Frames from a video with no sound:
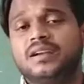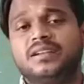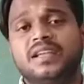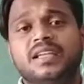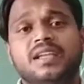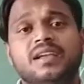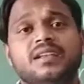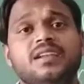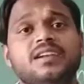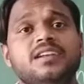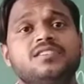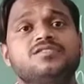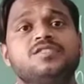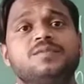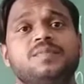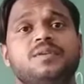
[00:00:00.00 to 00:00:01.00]
taking
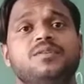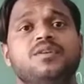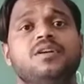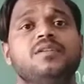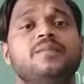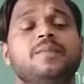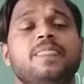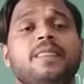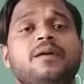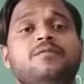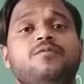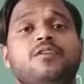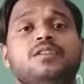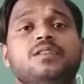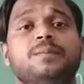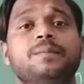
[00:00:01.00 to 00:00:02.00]
leadership and all
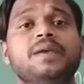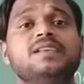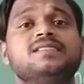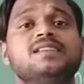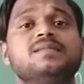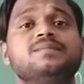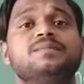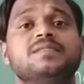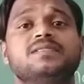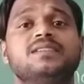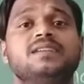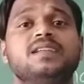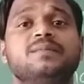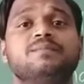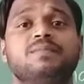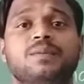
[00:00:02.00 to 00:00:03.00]
for the peace and
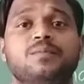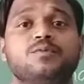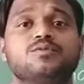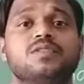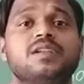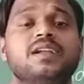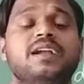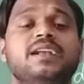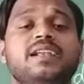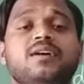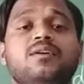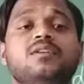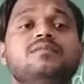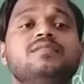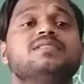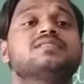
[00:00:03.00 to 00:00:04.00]
presenting proposal, India
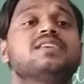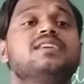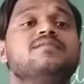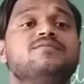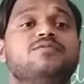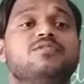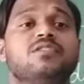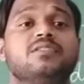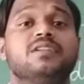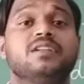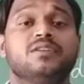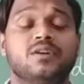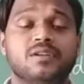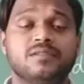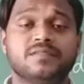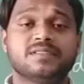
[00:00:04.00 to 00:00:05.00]
always came forward, and
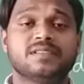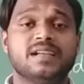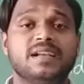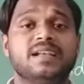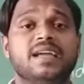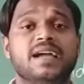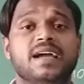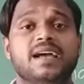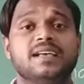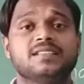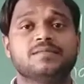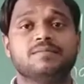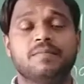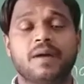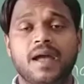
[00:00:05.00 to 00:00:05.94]
always India has